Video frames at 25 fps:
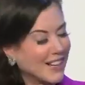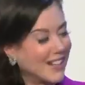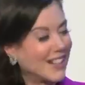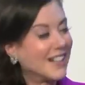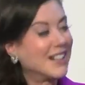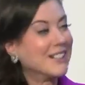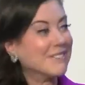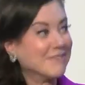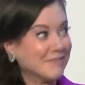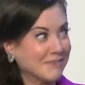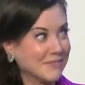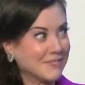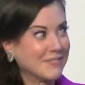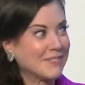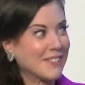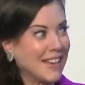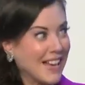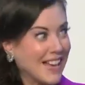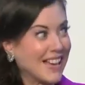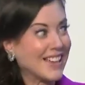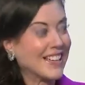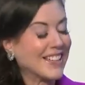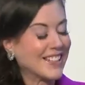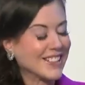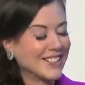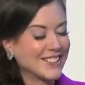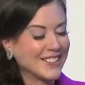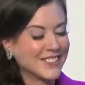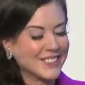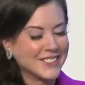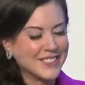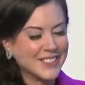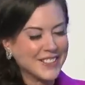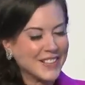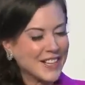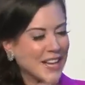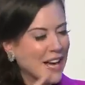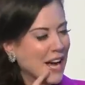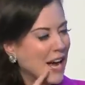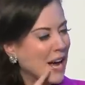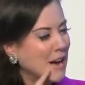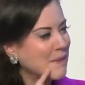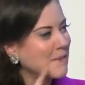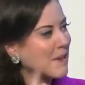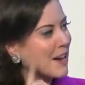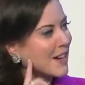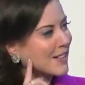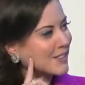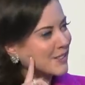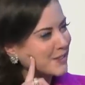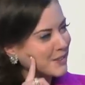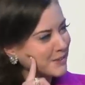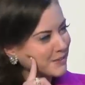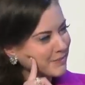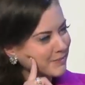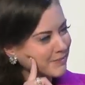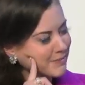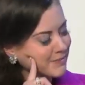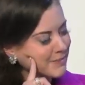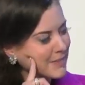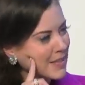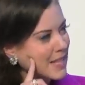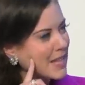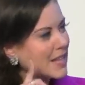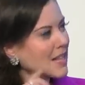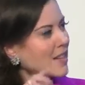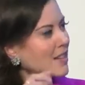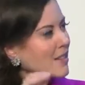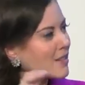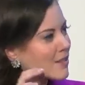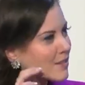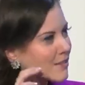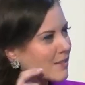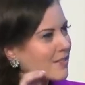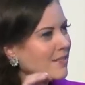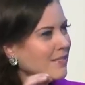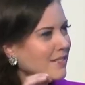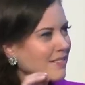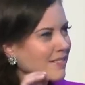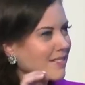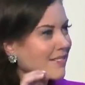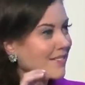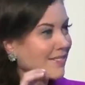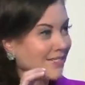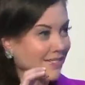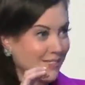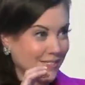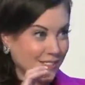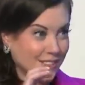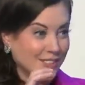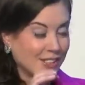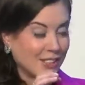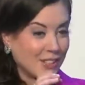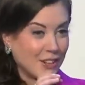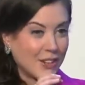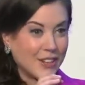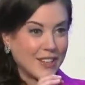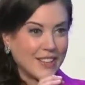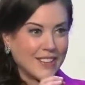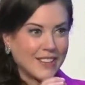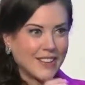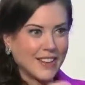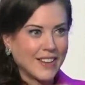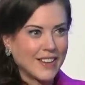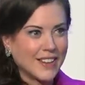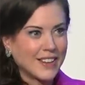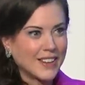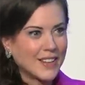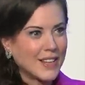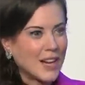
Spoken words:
I hear you. Axel? There's a lot in there.